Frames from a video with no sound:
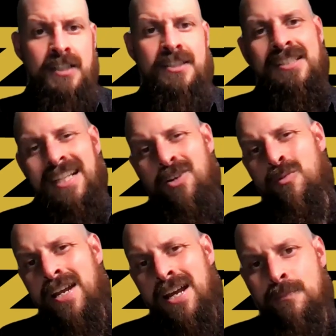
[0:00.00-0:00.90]
stick
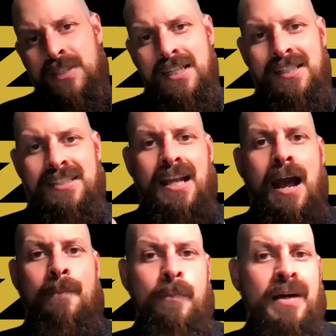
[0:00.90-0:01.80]
around because
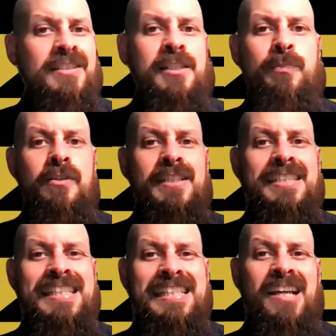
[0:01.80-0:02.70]
I'm about to spill the
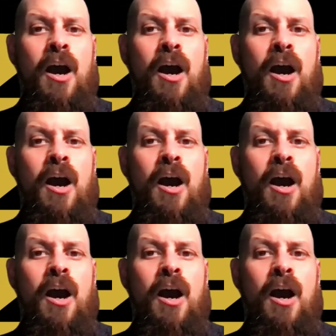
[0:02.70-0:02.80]
tea